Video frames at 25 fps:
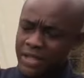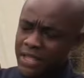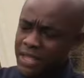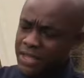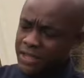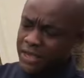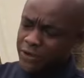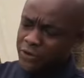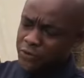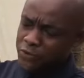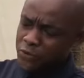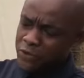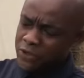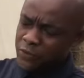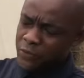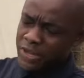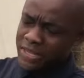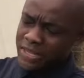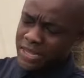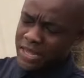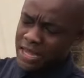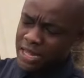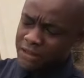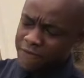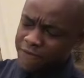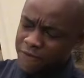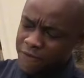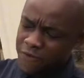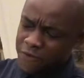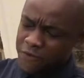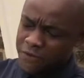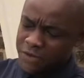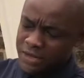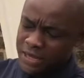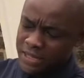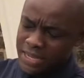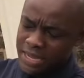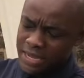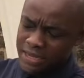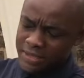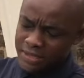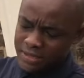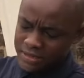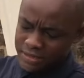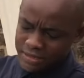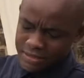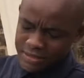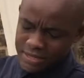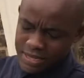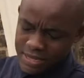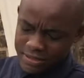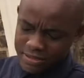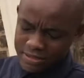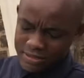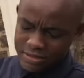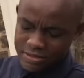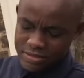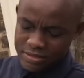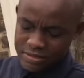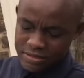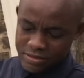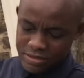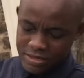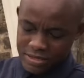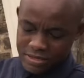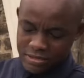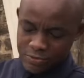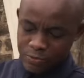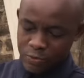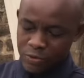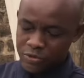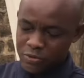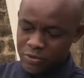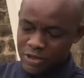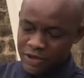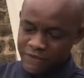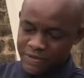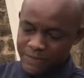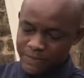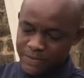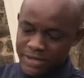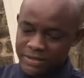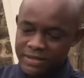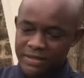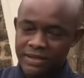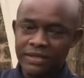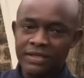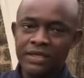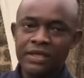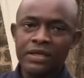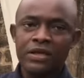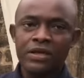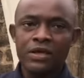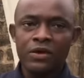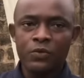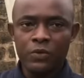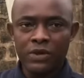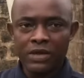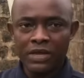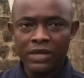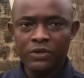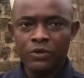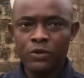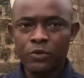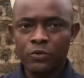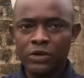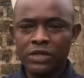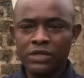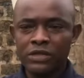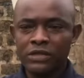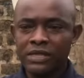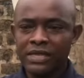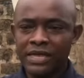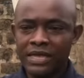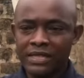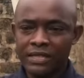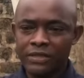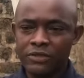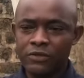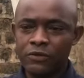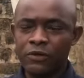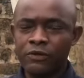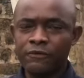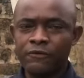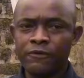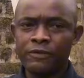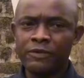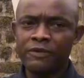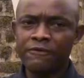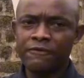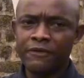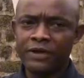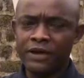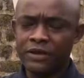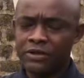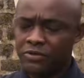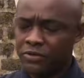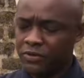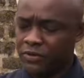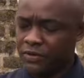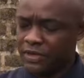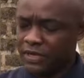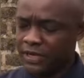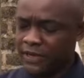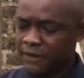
Can you do the one that has 4 corners like this? Yes, yes. Once you have a pattern, we can always get it done from the factory, okay?